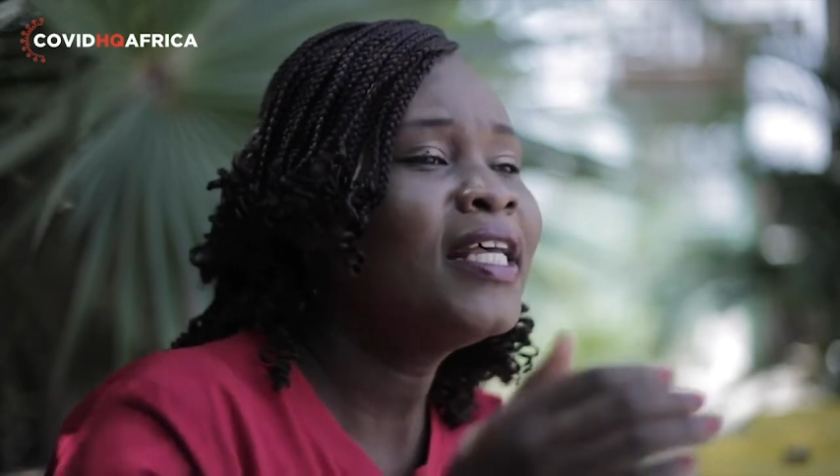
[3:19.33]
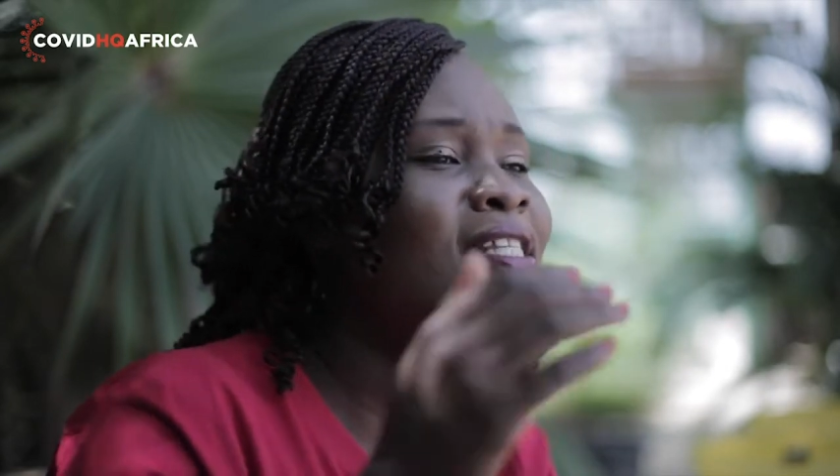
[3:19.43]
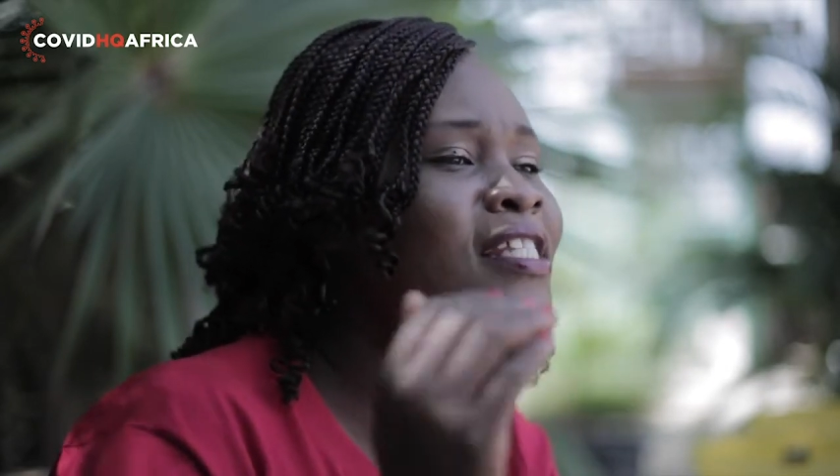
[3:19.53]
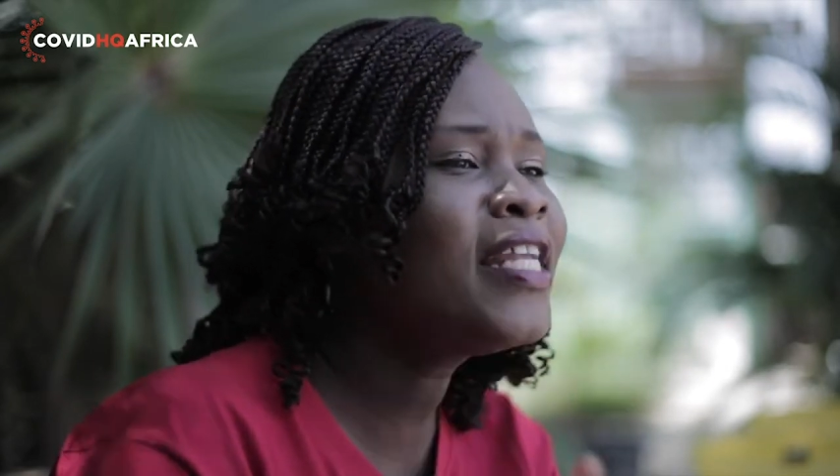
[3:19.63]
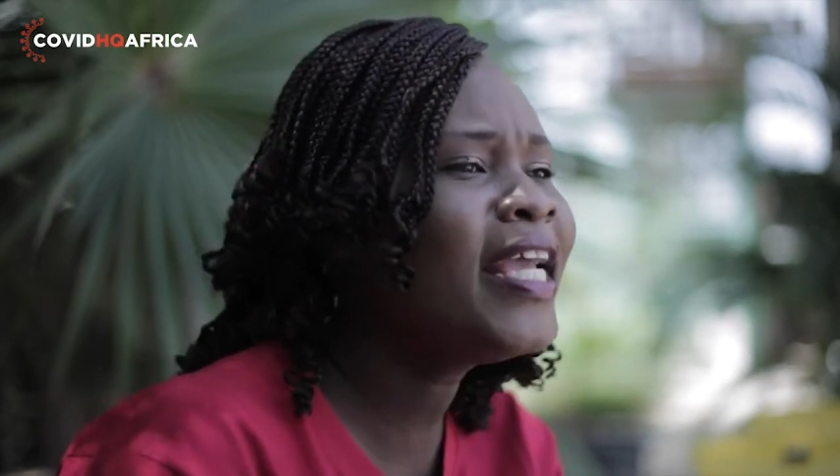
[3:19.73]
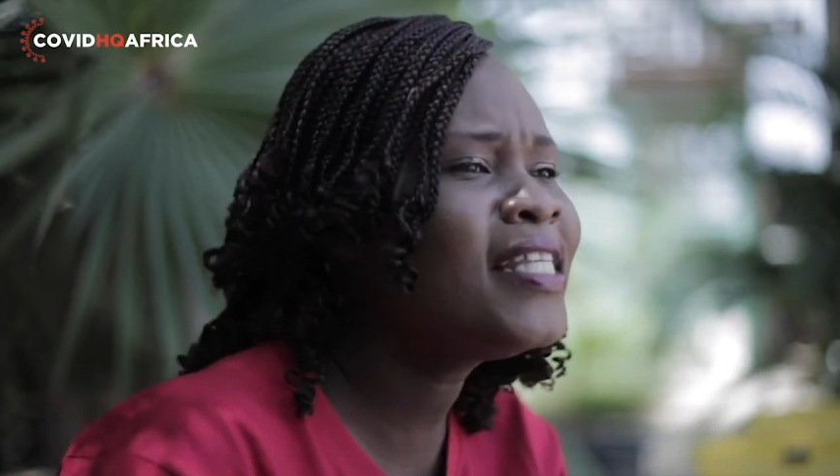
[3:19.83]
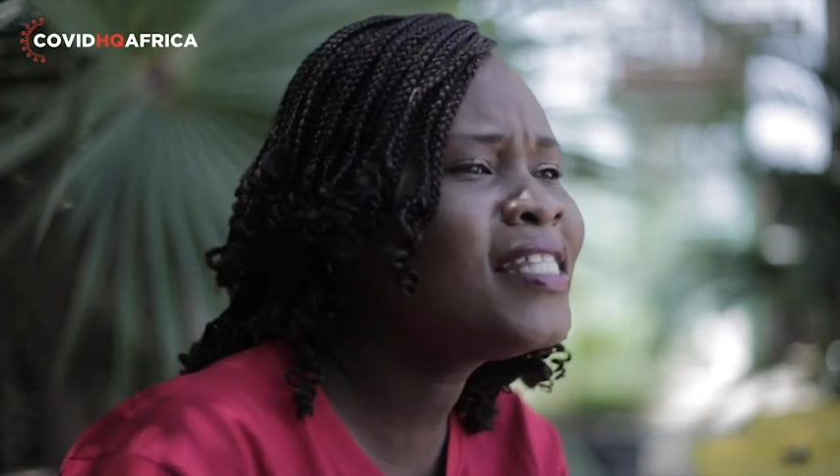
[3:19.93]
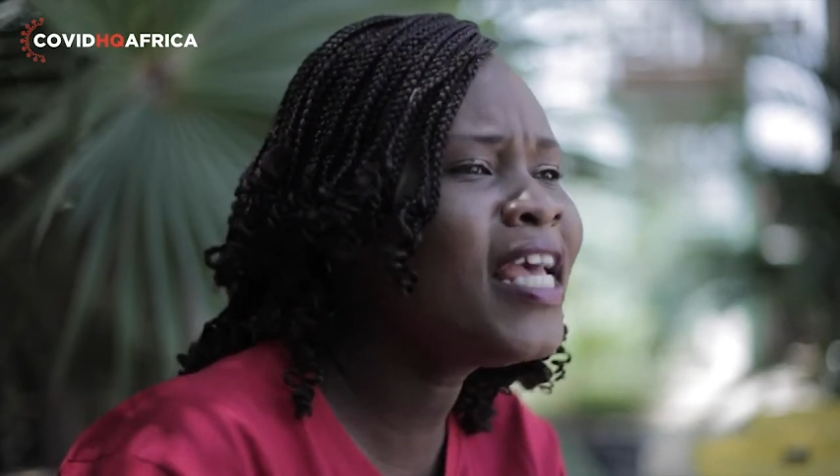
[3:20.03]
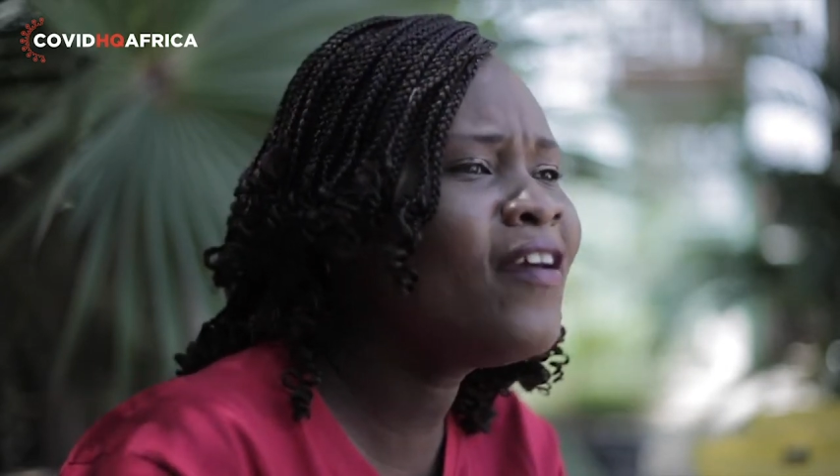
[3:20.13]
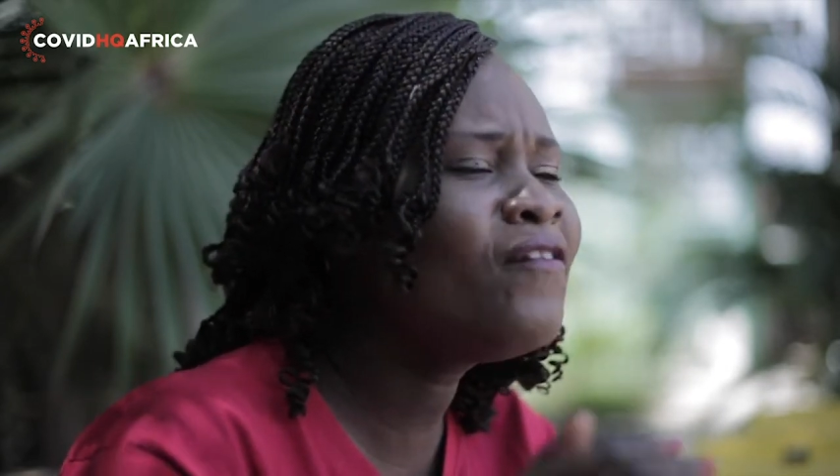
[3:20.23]
stay
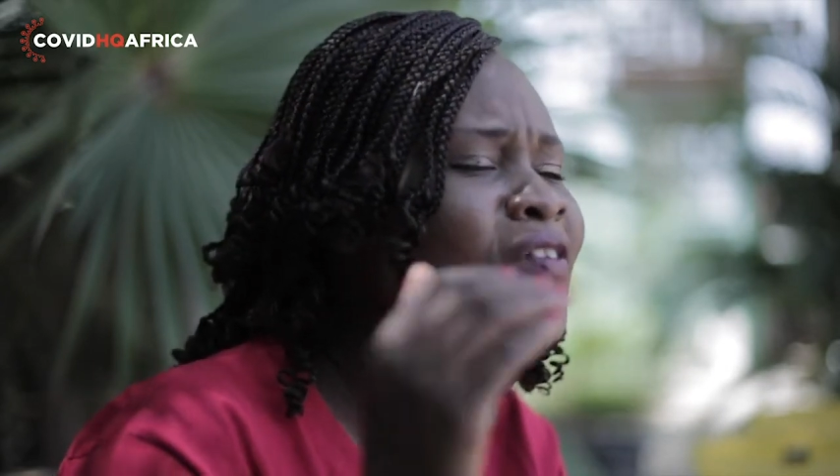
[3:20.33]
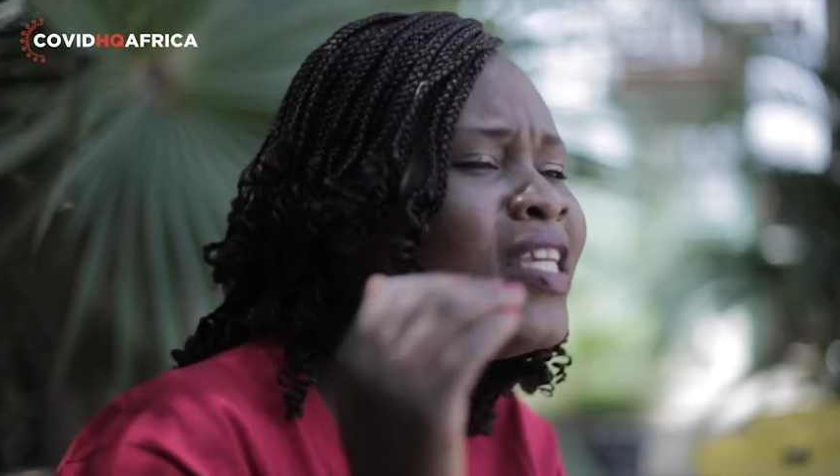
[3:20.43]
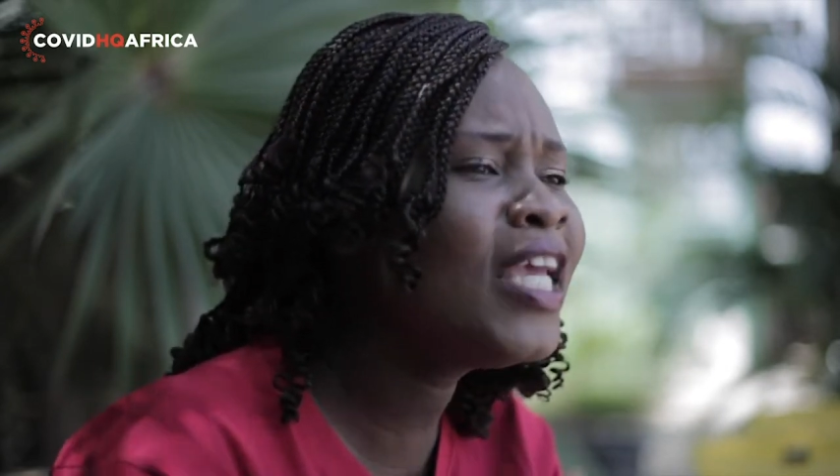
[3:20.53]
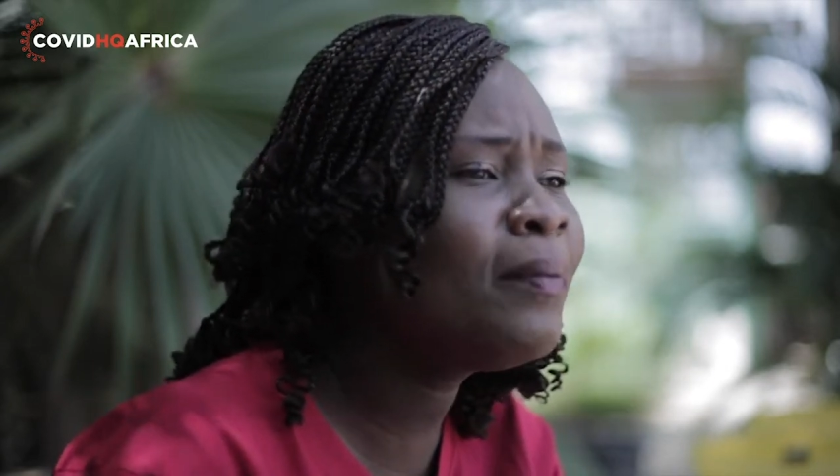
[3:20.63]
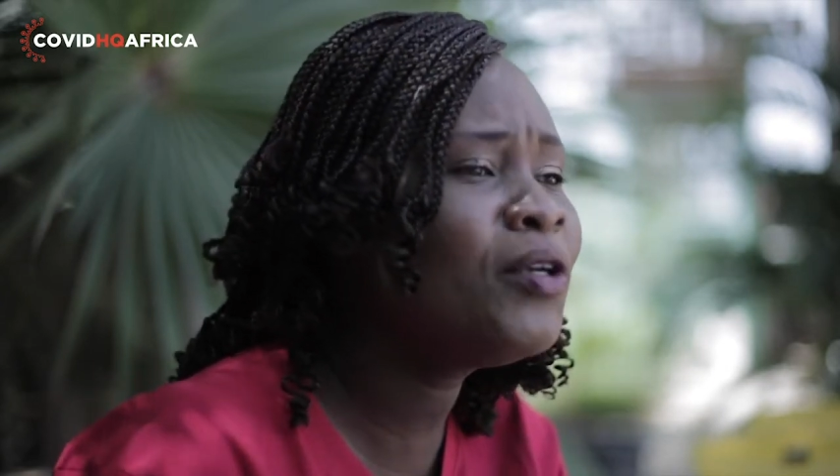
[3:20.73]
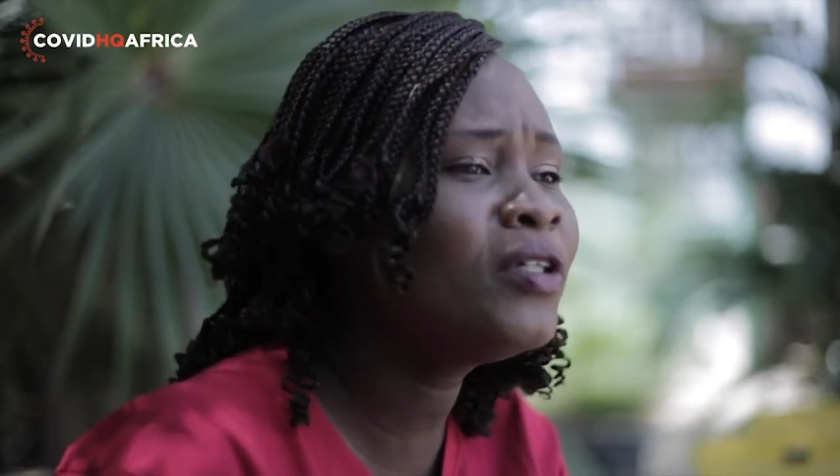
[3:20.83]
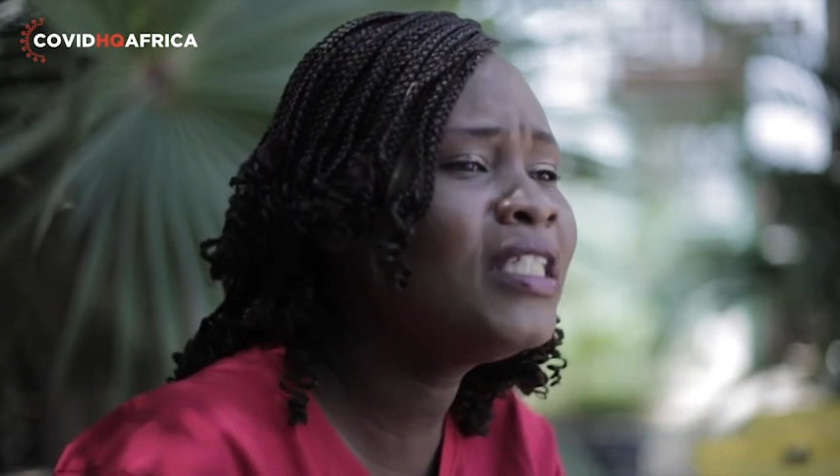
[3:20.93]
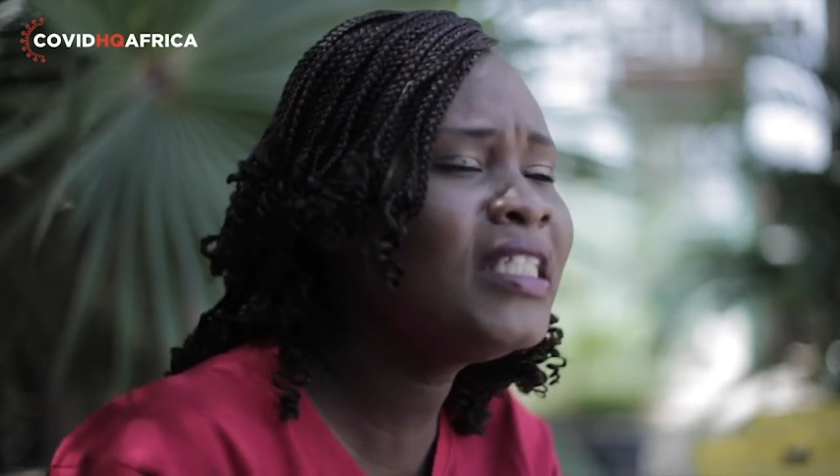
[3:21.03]
safe, keep your